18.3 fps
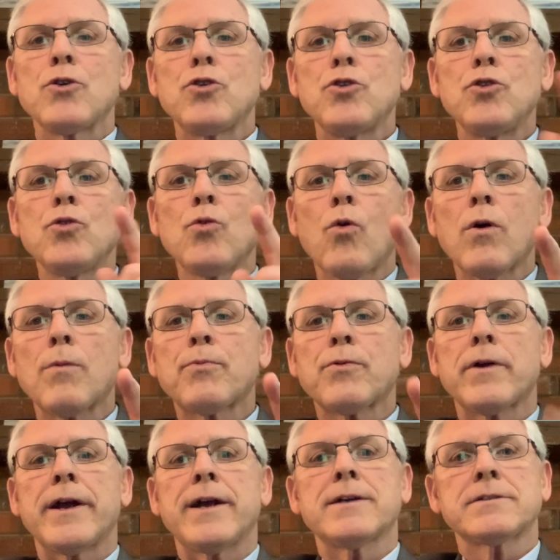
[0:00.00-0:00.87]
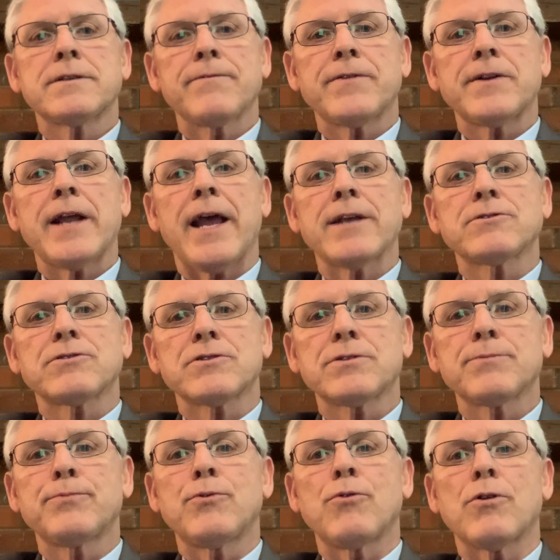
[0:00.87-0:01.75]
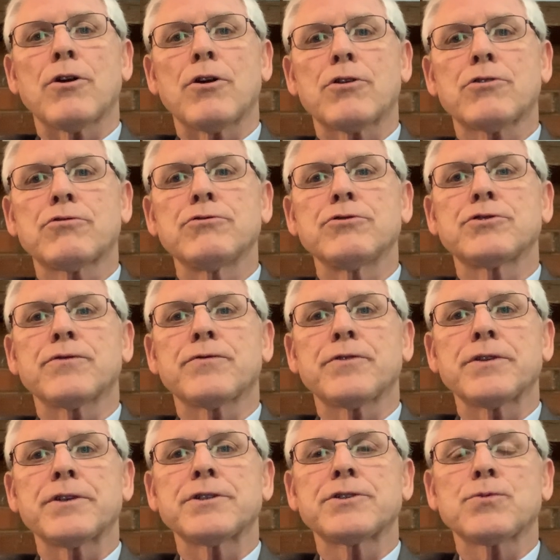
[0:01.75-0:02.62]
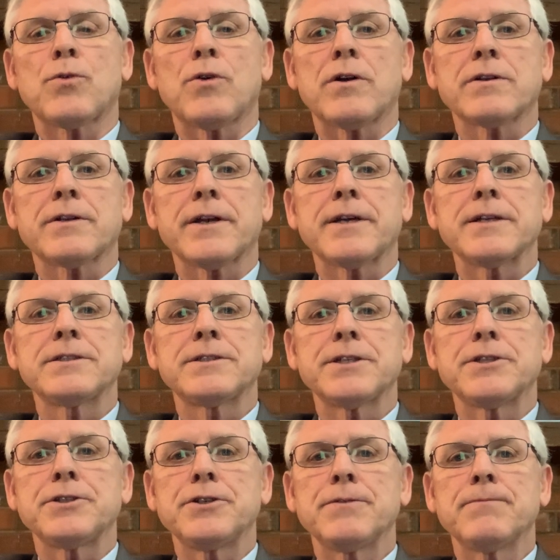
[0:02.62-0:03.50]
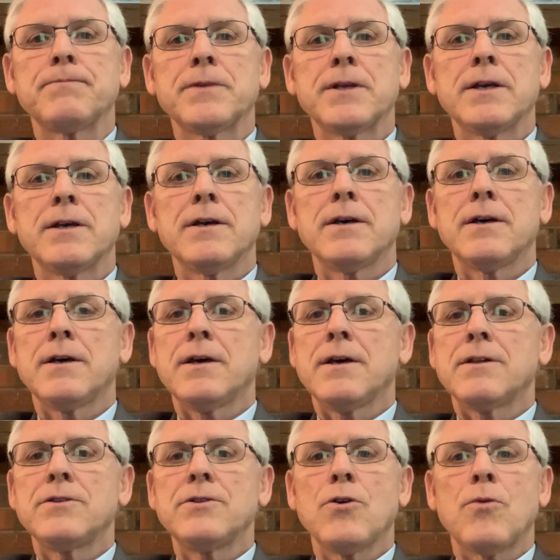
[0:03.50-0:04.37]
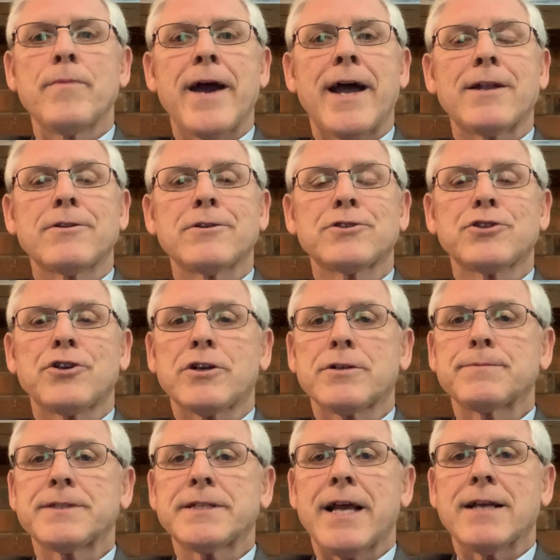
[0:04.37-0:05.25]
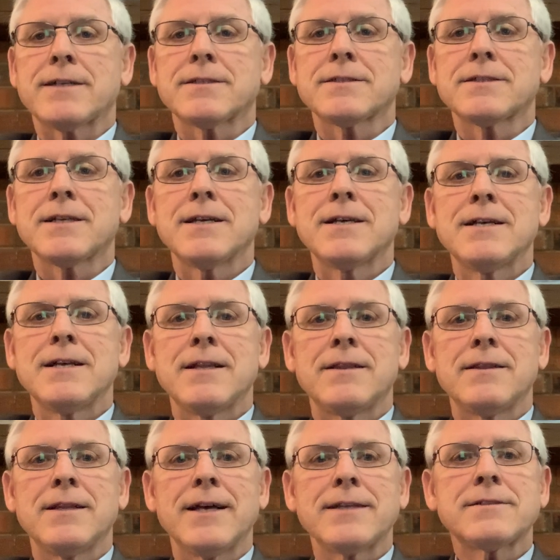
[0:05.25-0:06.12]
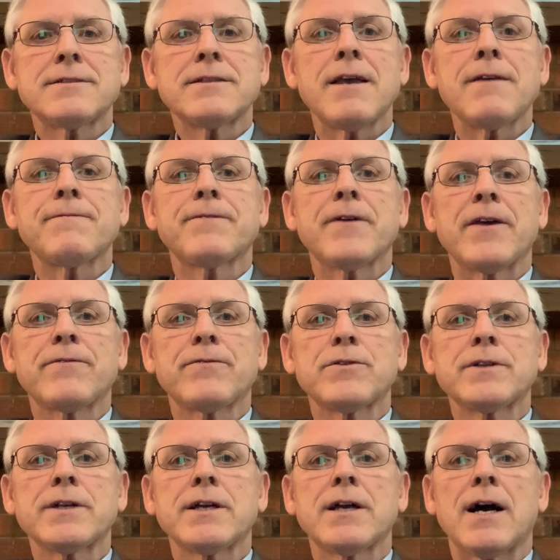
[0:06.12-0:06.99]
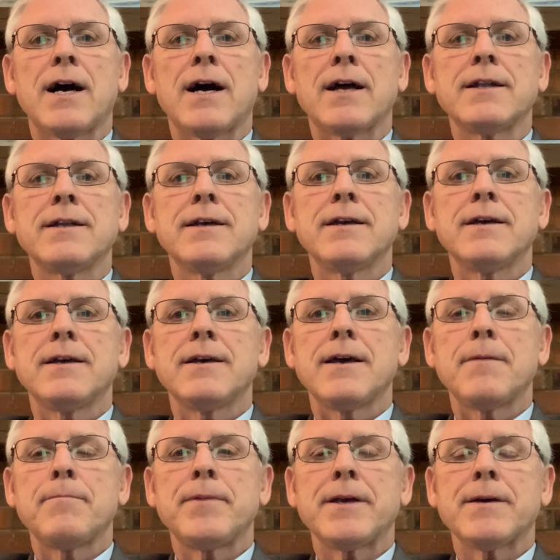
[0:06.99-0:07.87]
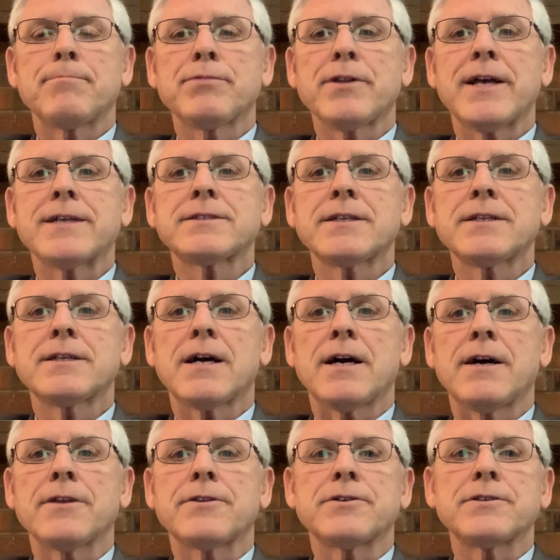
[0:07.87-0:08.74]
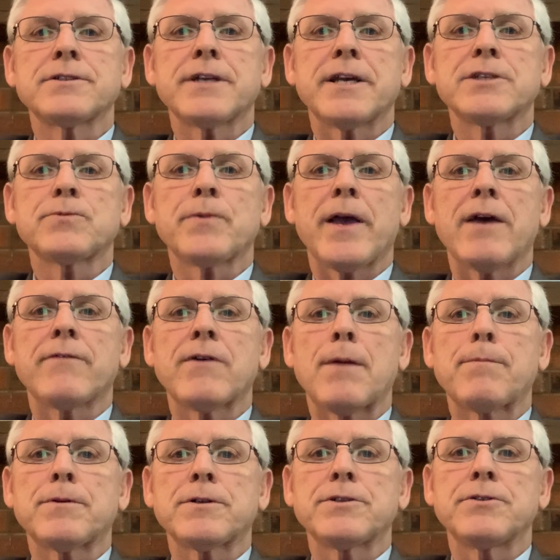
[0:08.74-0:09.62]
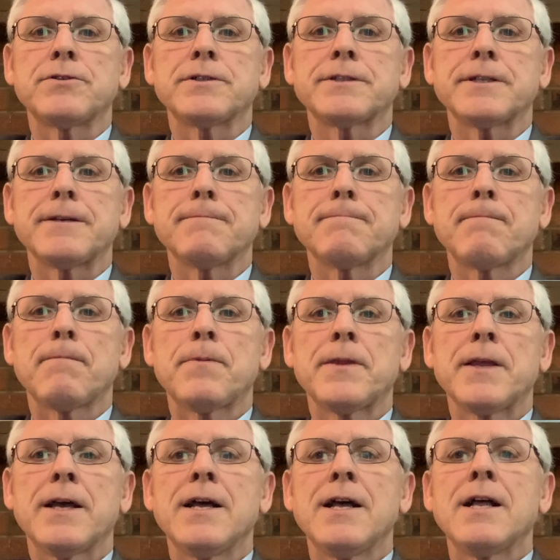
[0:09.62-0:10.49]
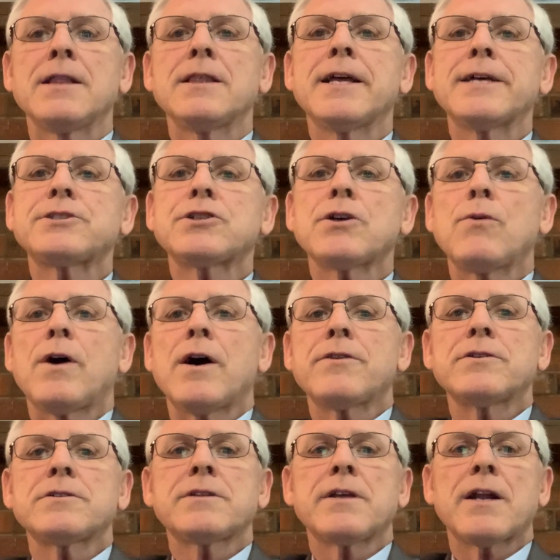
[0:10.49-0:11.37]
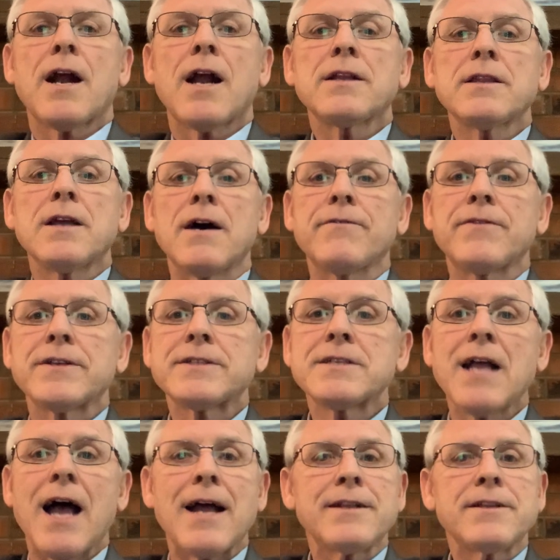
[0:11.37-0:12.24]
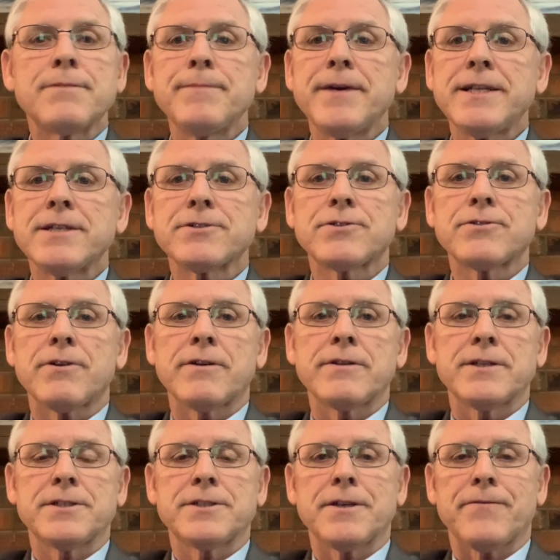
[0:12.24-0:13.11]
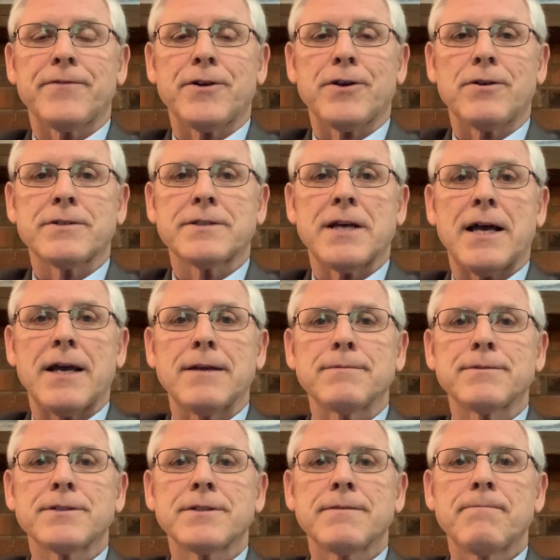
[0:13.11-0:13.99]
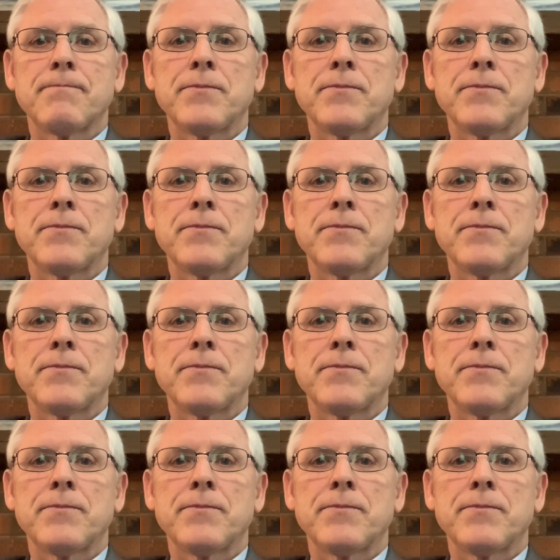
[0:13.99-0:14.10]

Your prayers and financial support are crucial for this work to continue. No matter the circumstances, let's stay faithful to God and be a blessing to others as we have opportunity. Let's show others that our love is not diminished during these difficult times.